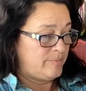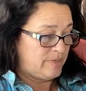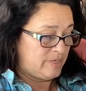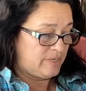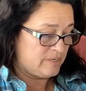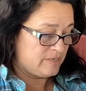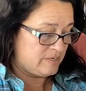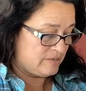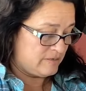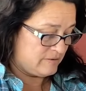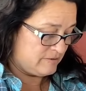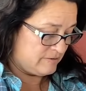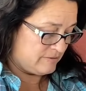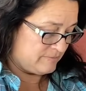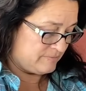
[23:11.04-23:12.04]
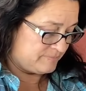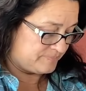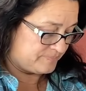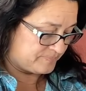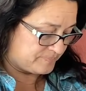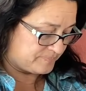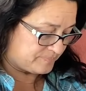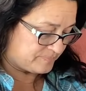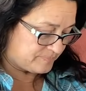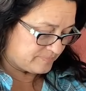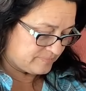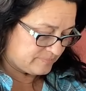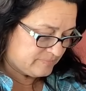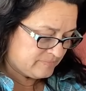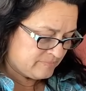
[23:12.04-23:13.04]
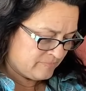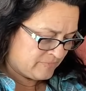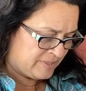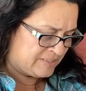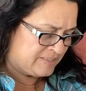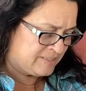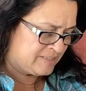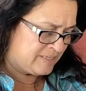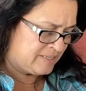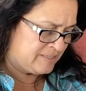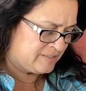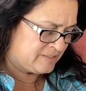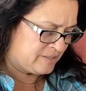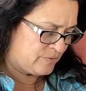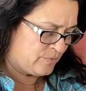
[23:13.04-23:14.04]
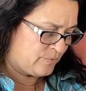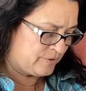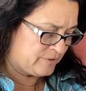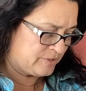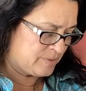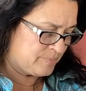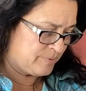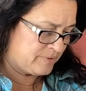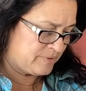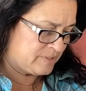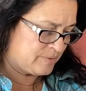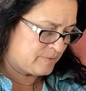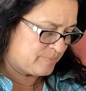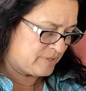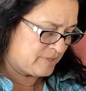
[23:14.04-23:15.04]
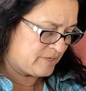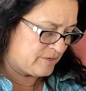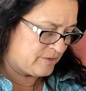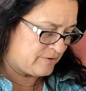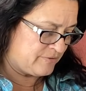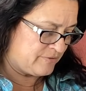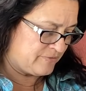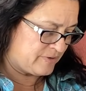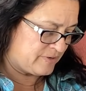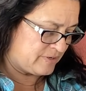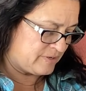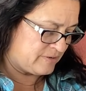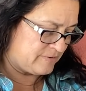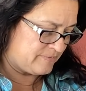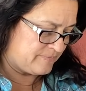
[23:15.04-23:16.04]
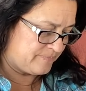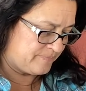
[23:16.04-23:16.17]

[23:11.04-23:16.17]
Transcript: But in here, it says that we're supposed to be notified